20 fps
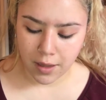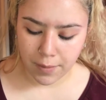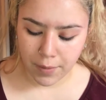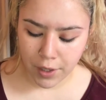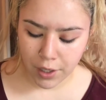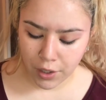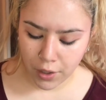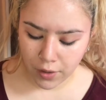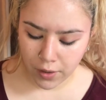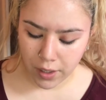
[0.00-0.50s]

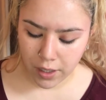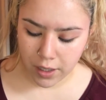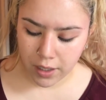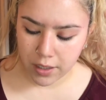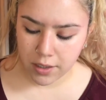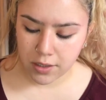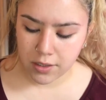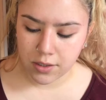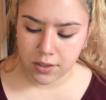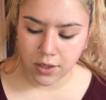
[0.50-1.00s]
gonna go ahead and
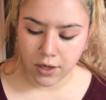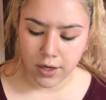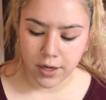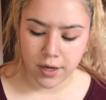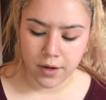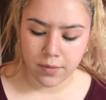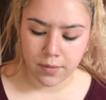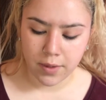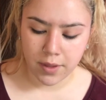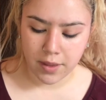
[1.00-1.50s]
get
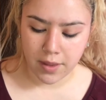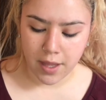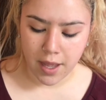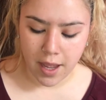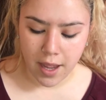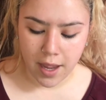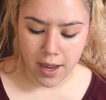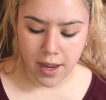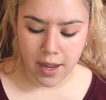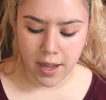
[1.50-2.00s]
started with
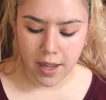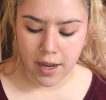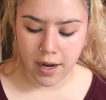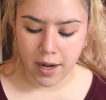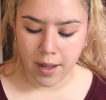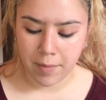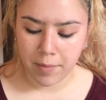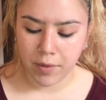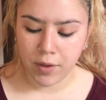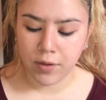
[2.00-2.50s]
that, and
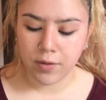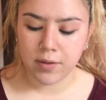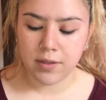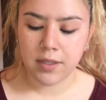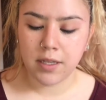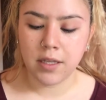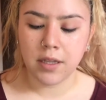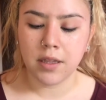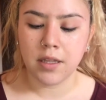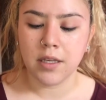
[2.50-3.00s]
I'm
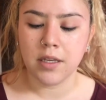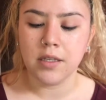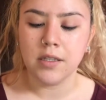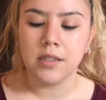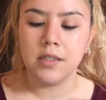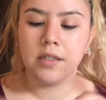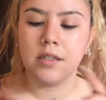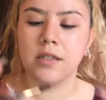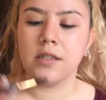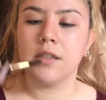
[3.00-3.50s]
using
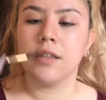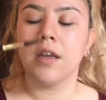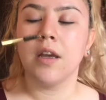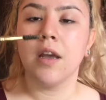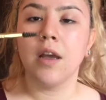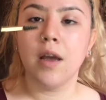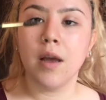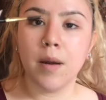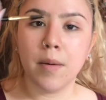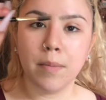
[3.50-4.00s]
this
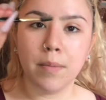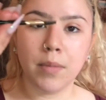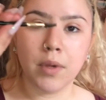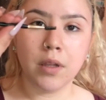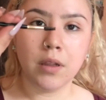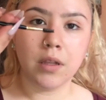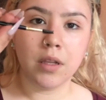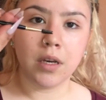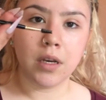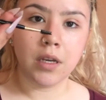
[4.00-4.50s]

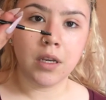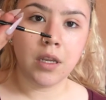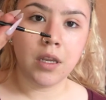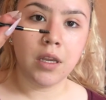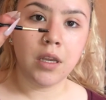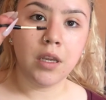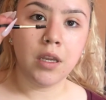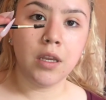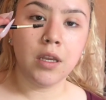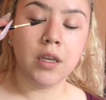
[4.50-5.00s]

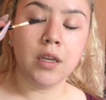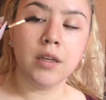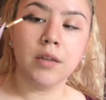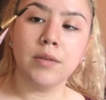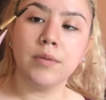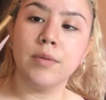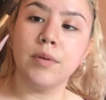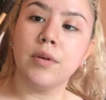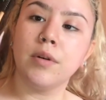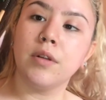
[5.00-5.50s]
Milani
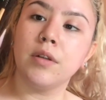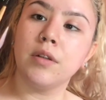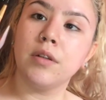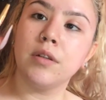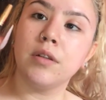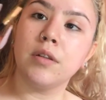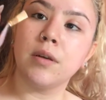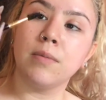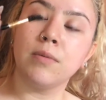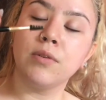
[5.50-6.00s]

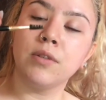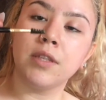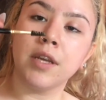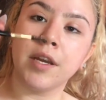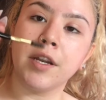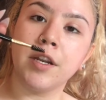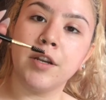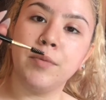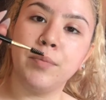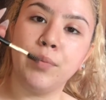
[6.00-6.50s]

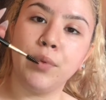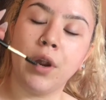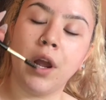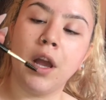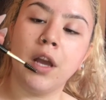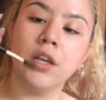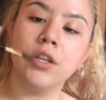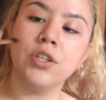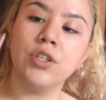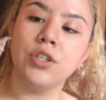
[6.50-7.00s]
double-sided
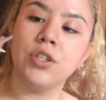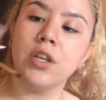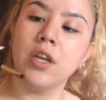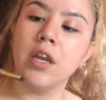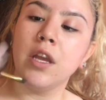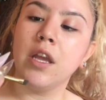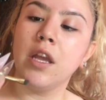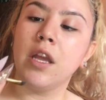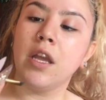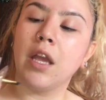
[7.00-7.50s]
brush.
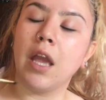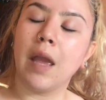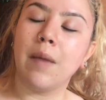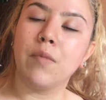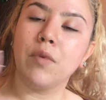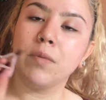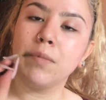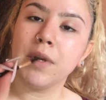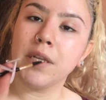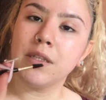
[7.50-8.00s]
It came
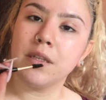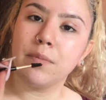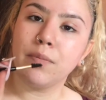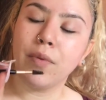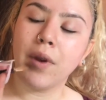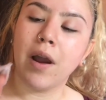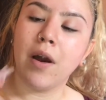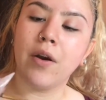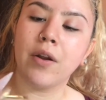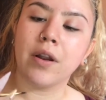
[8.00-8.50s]
with my dip
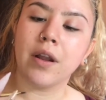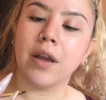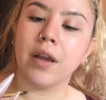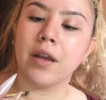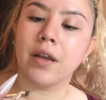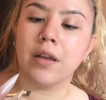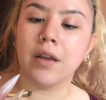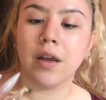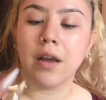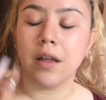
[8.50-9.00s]
brow and
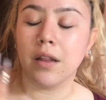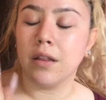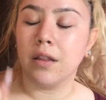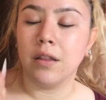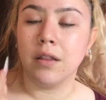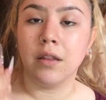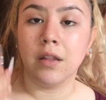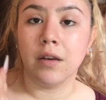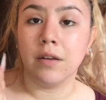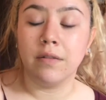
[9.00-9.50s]
I
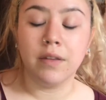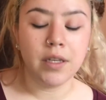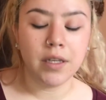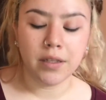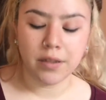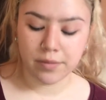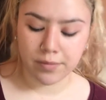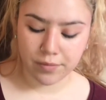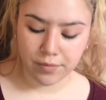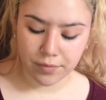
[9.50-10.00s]
love
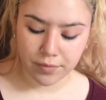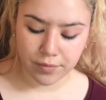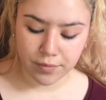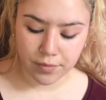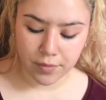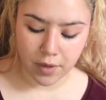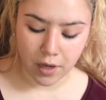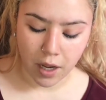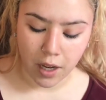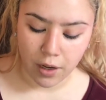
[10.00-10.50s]
it.
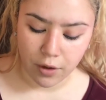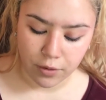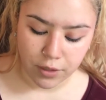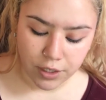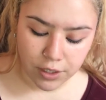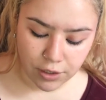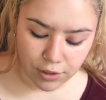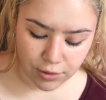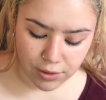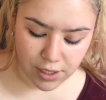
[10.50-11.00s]
I
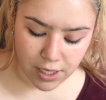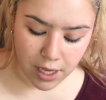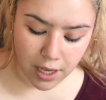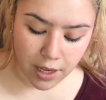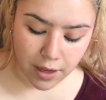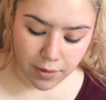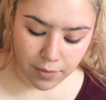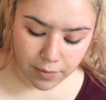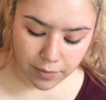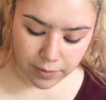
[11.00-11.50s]
always use it.